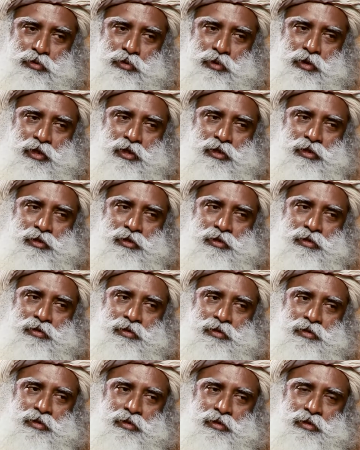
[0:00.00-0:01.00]
doing it.
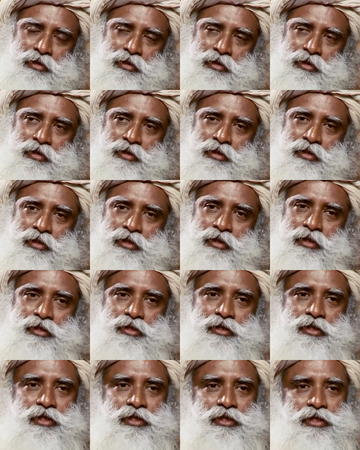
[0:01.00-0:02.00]

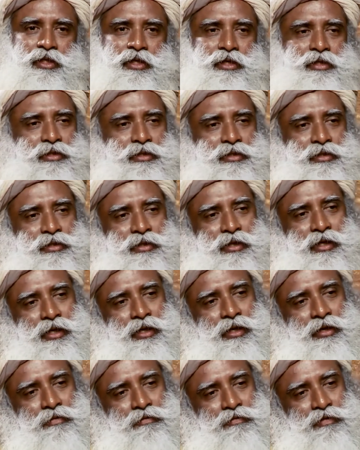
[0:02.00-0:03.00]
It just takes
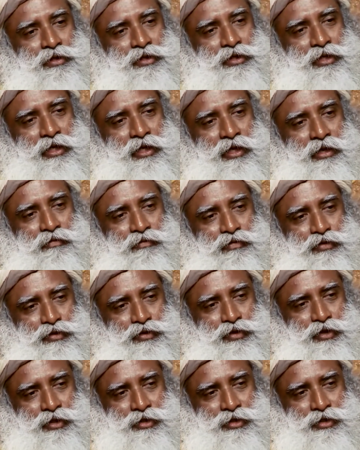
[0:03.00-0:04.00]
physical
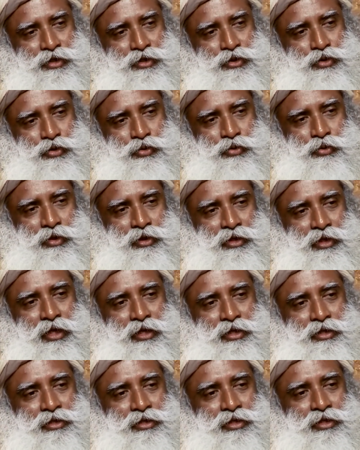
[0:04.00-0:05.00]
infrastructure to do it.
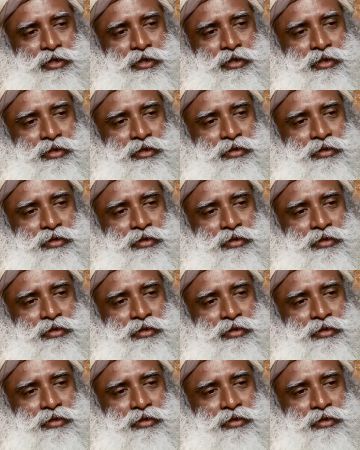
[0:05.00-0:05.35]
That is the